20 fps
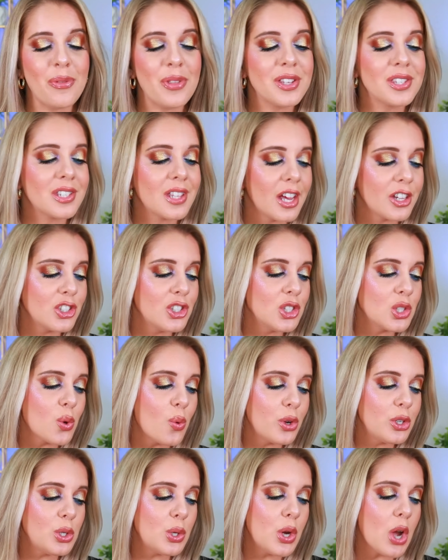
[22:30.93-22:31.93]
This collection is
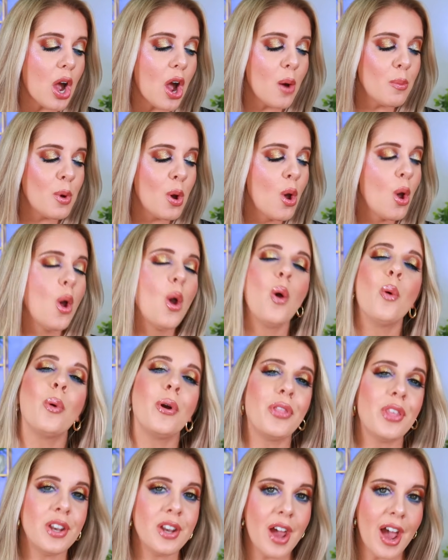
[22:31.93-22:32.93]
going to come
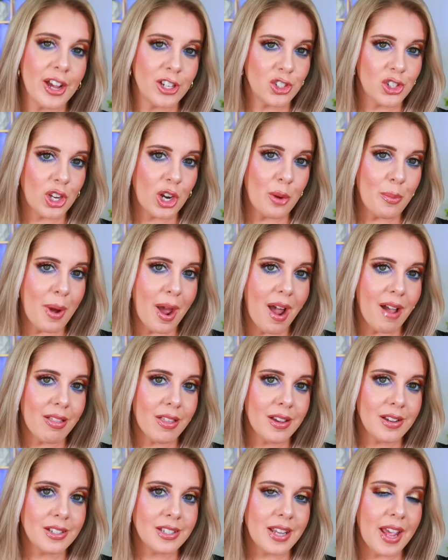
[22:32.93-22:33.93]
with an eyeshadow
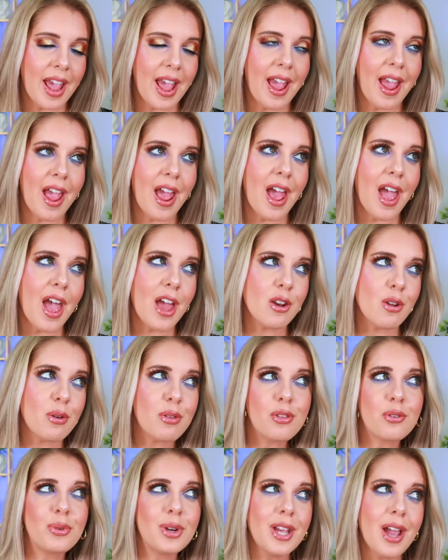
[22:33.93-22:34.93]
palette and
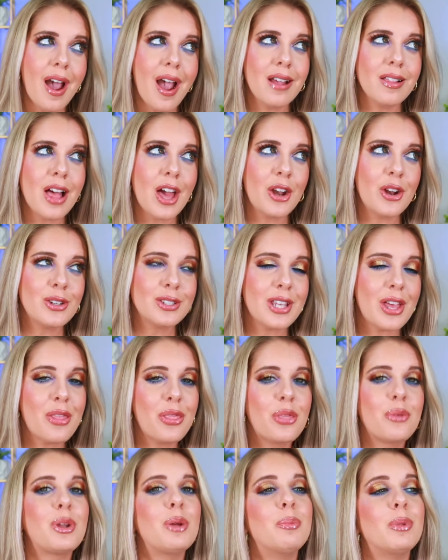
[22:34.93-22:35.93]
three highlighters
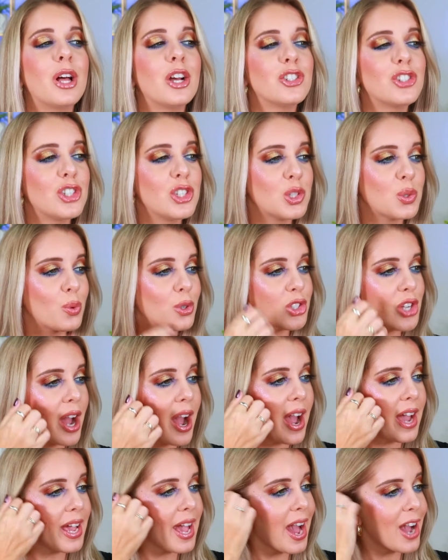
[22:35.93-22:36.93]
and three blushes, which
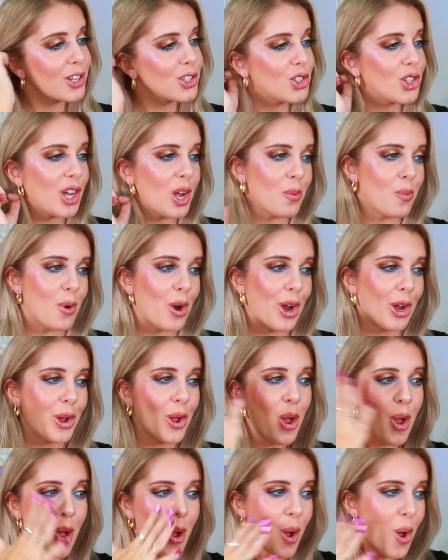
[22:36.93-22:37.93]
I actually am wearing
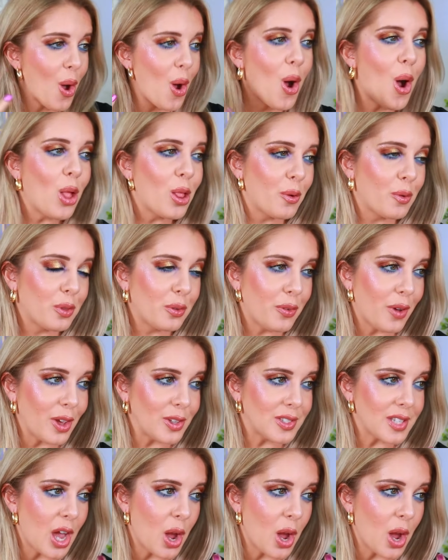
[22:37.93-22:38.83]
all over the face.